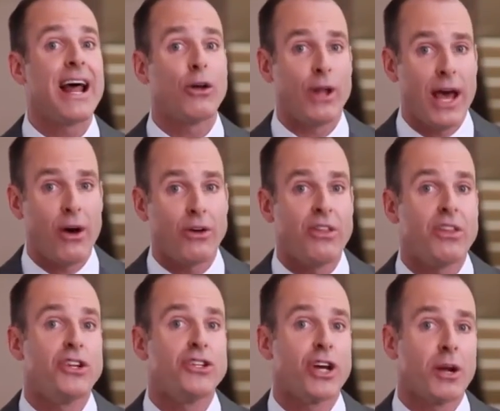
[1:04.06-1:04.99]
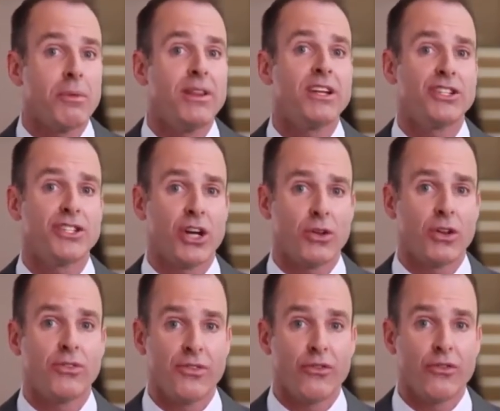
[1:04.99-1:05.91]
out loud. And the gentleman that shared
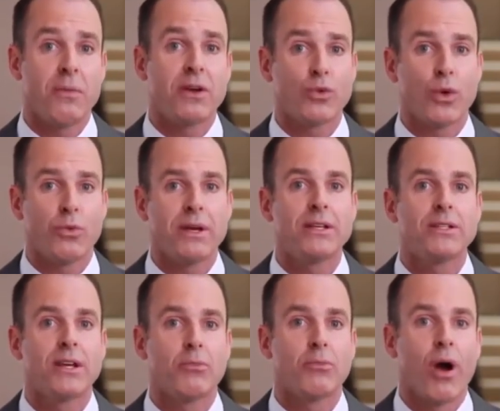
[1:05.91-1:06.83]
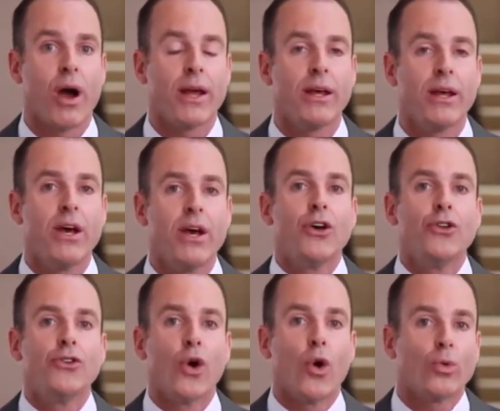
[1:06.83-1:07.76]
this information with me, he said, Brian,
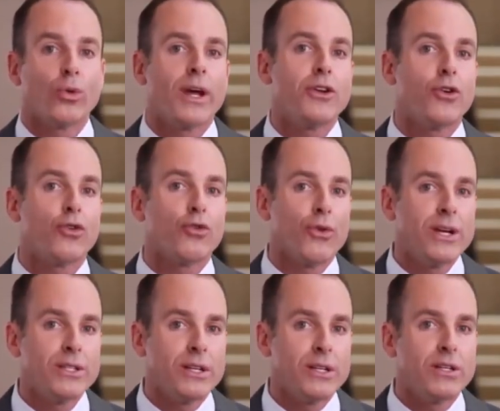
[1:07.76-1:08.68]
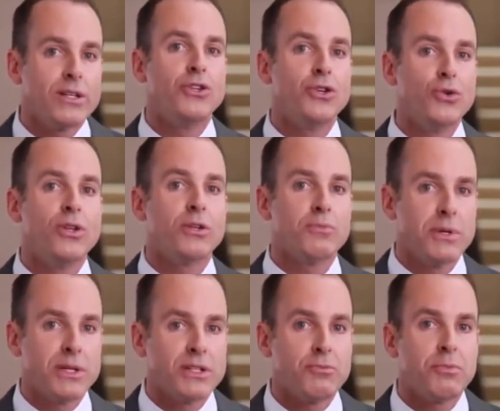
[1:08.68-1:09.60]
don't let your reason to do this
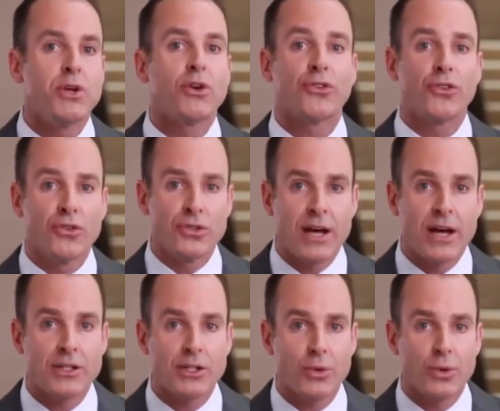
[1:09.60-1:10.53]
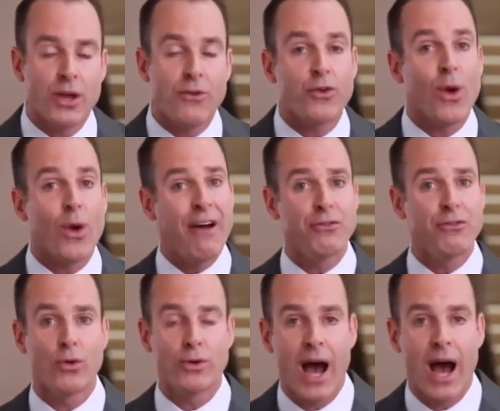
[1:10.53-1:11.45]
business be your excuse not to. If you have
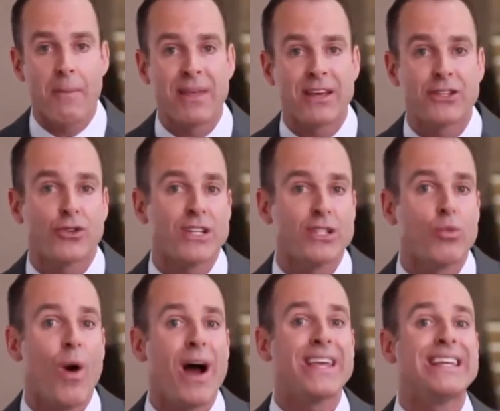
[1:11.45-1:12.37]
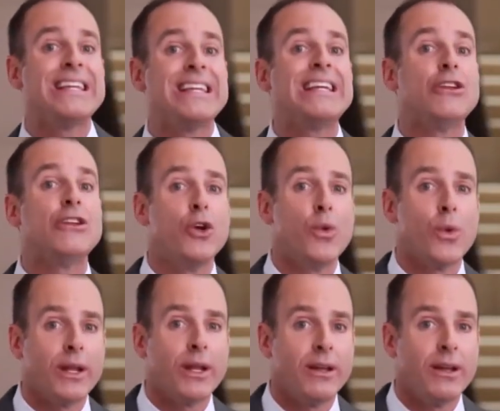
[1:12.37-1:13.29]
no time, that's the reason why you need to do
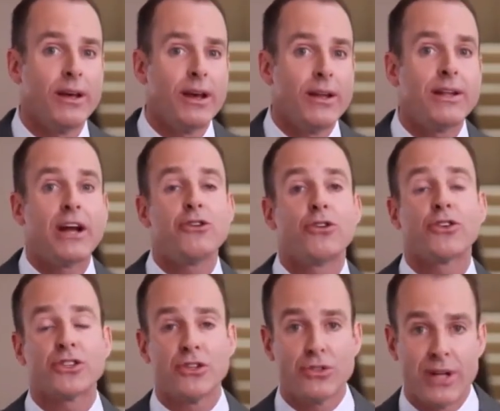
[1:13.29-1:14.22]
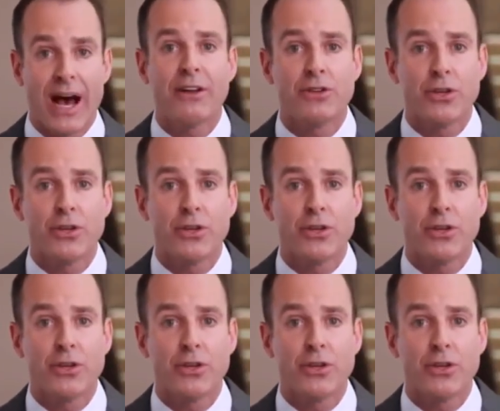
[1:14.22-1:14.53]
it, not your excuse not